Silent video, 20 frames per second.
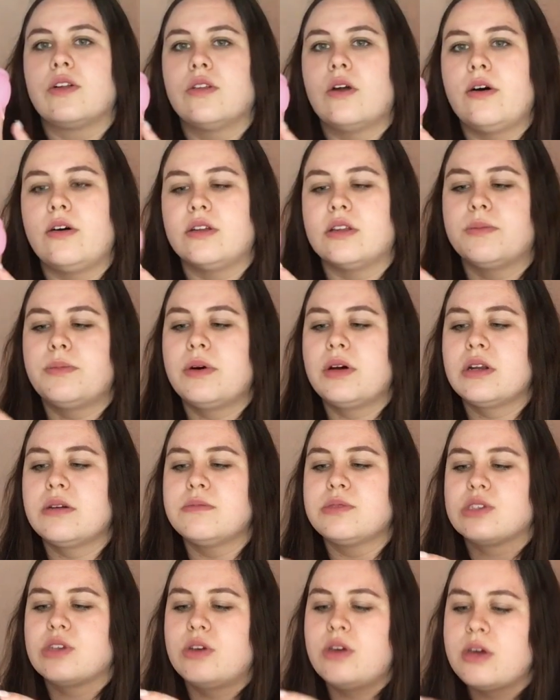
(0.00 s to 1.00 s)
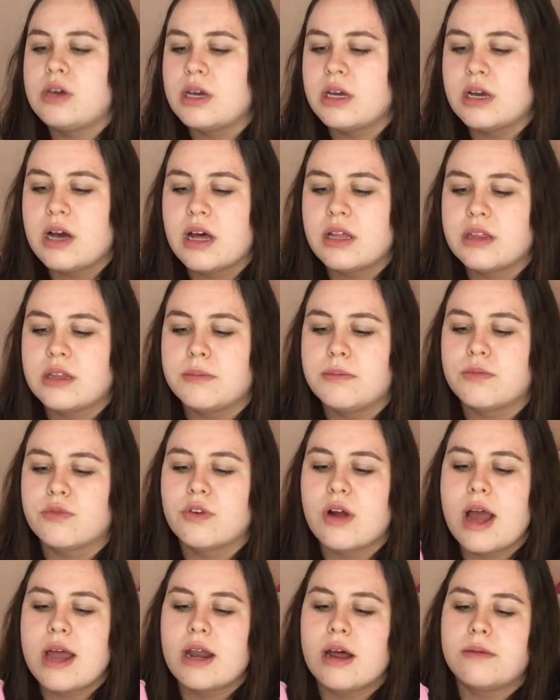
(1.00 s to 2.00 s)
along the bottom, so you can cut them
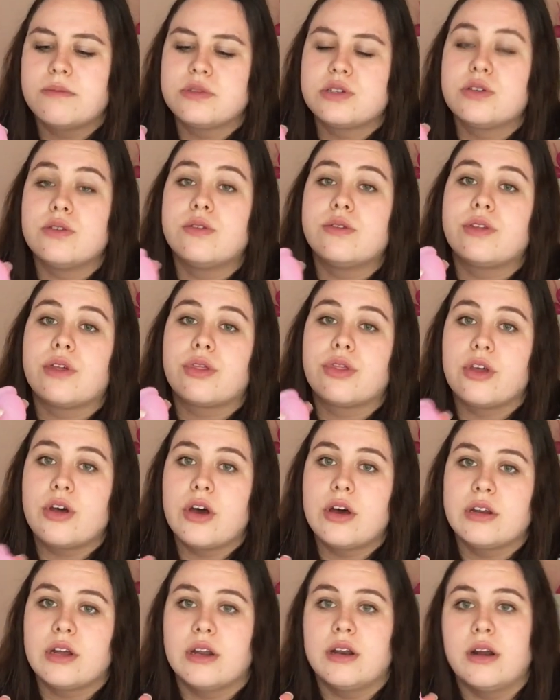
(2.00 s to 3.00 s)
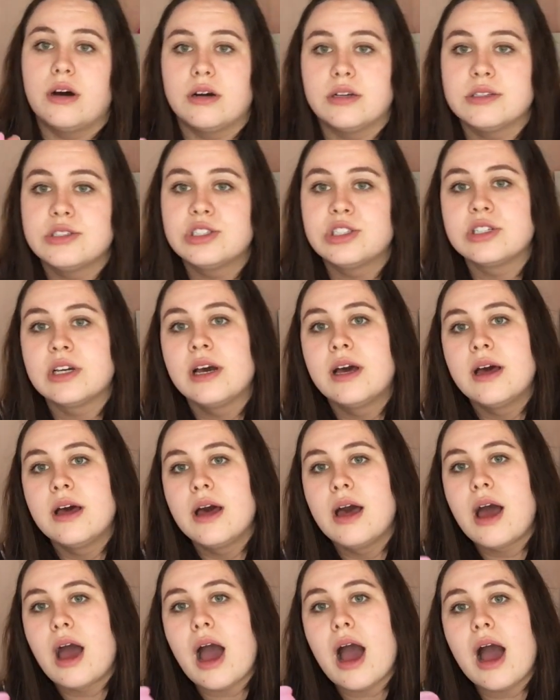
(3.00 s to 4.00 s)
right up to the 3rd notch.
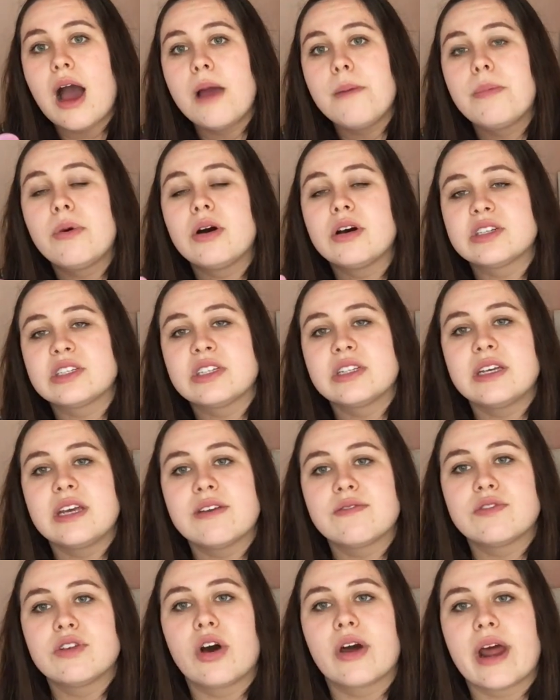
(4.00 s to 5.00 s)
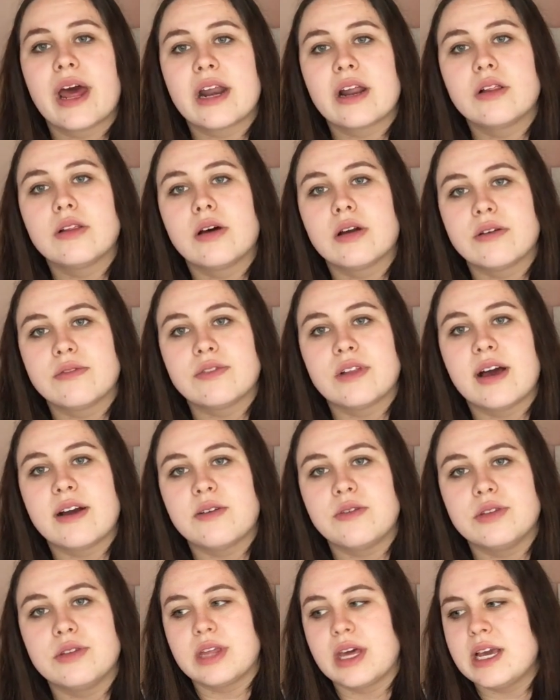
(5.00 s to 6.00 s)
I personally have not had a lot of luck
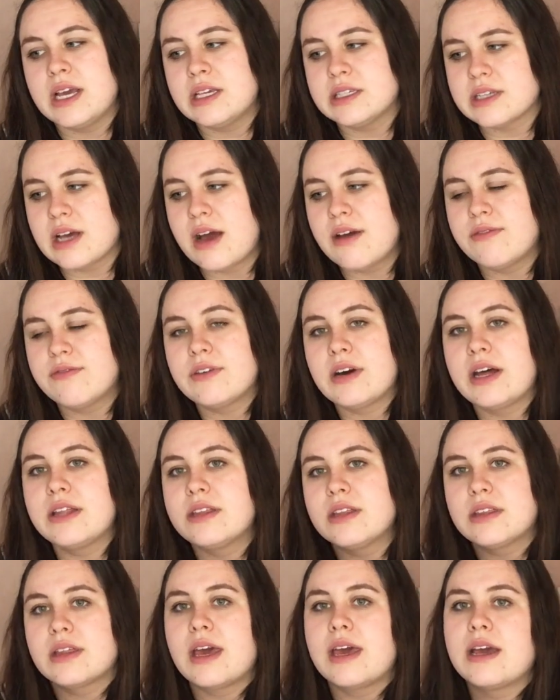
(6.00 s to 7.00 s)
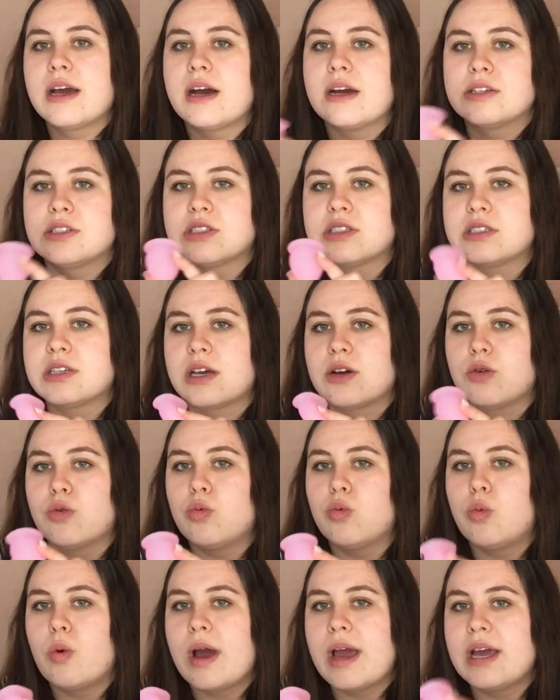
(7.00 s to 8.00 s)
these. I find that they are just like
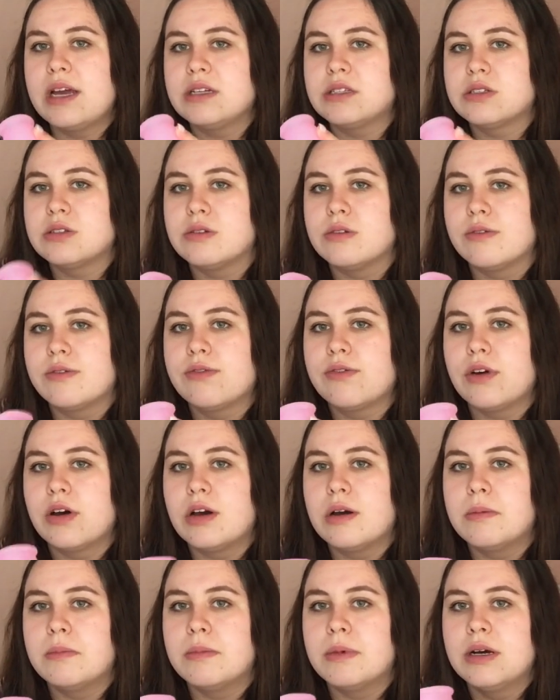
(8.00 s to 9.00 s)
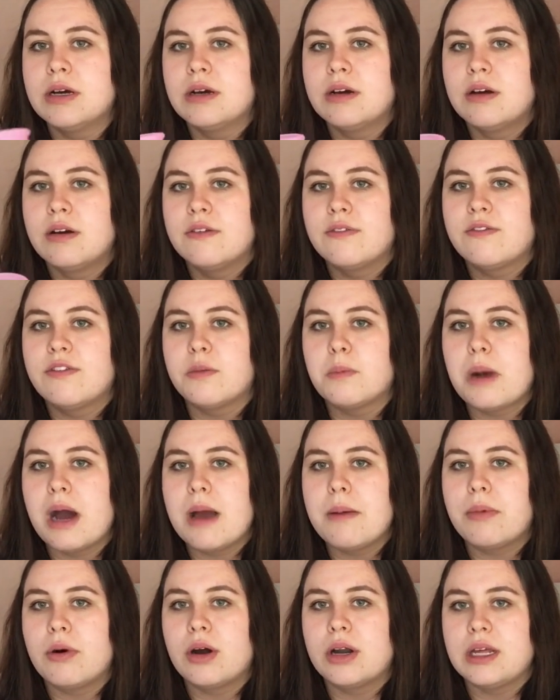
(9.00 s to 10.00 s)
way too firm for
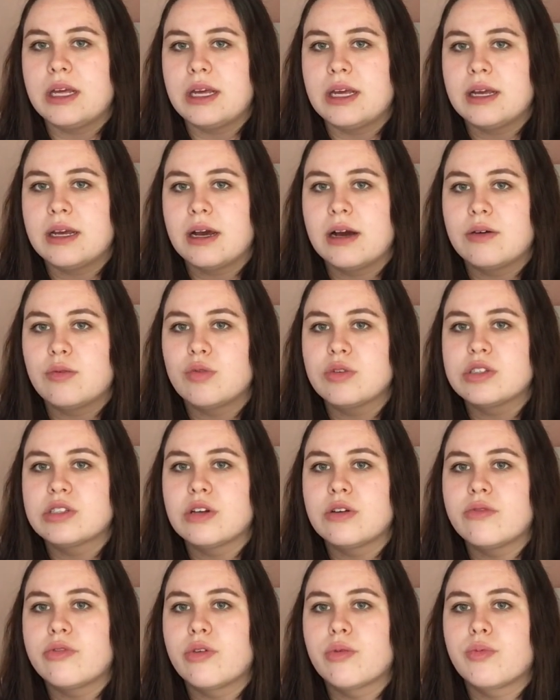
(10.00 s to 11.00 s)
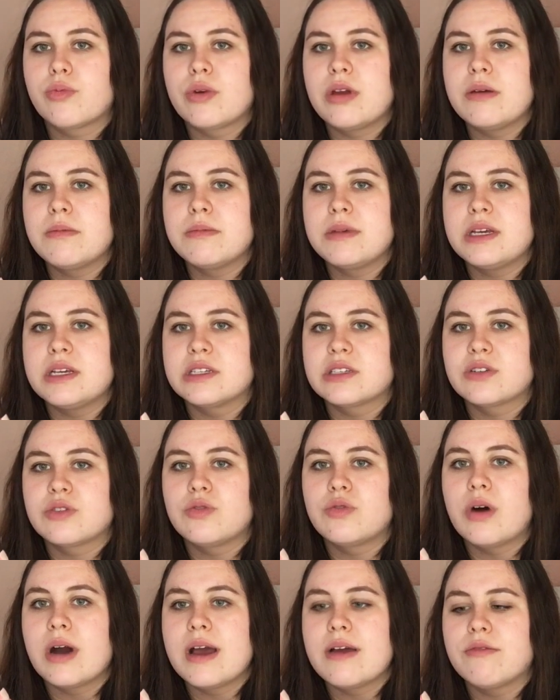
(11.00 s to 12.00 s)
my body. Also, the rim is
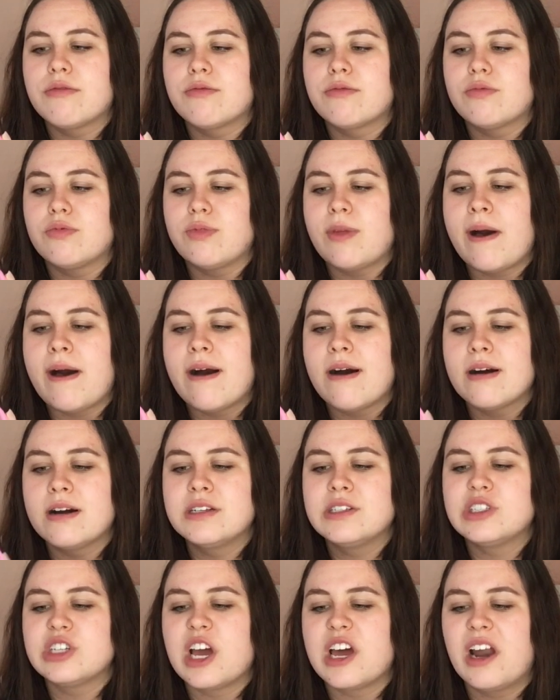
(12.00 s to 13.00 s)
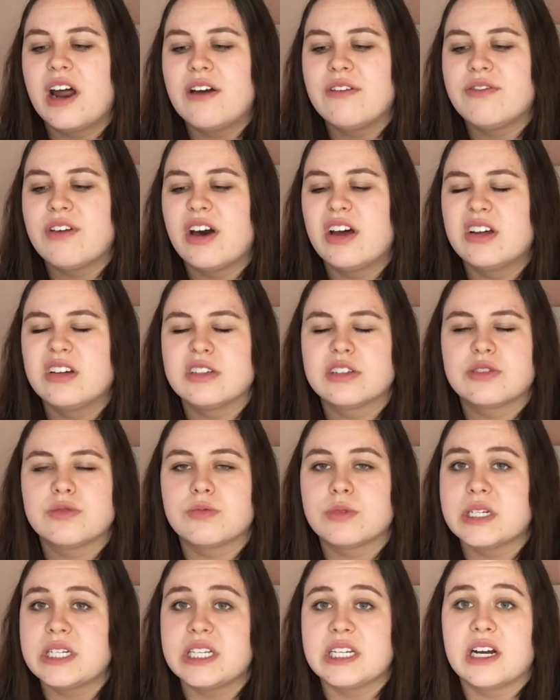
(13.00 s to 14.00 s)
quite large and I found it just
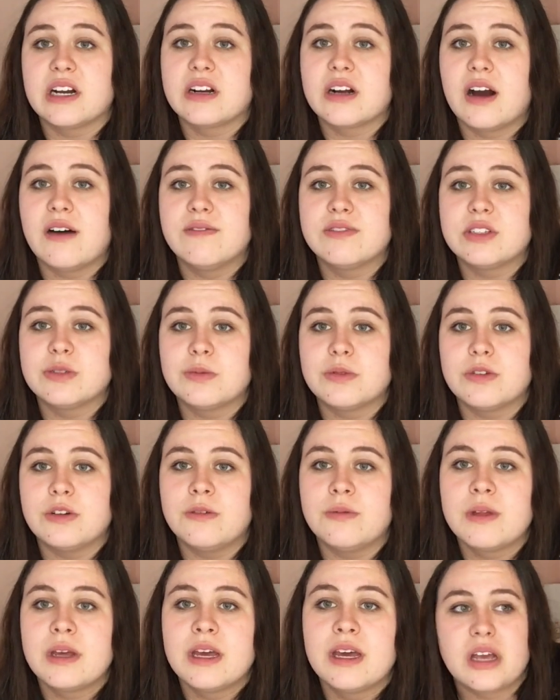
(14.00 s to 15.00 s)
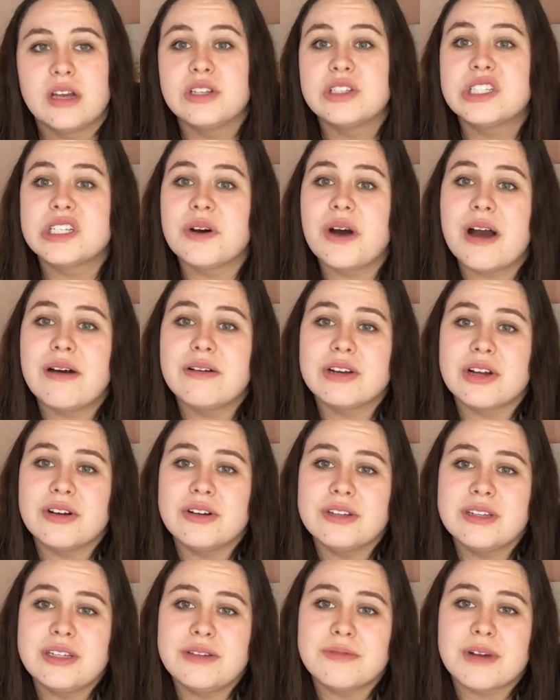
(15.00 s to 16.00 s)
really uncomfortable. So I would
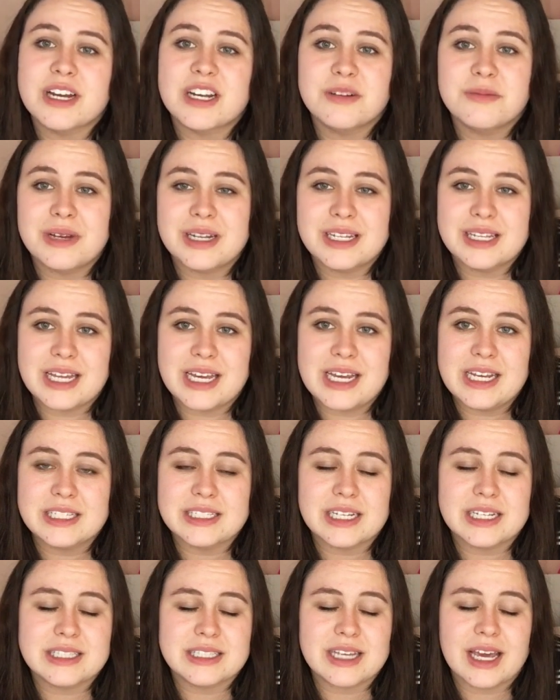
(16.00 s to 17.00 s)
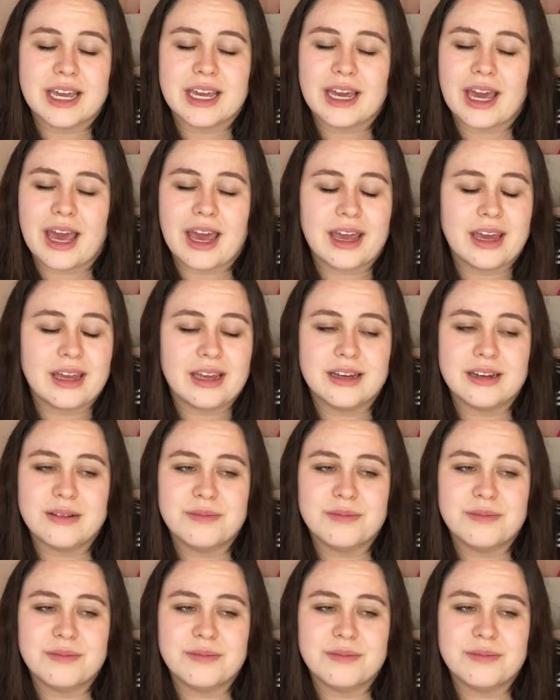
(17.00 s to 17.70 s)
only recommend these as like a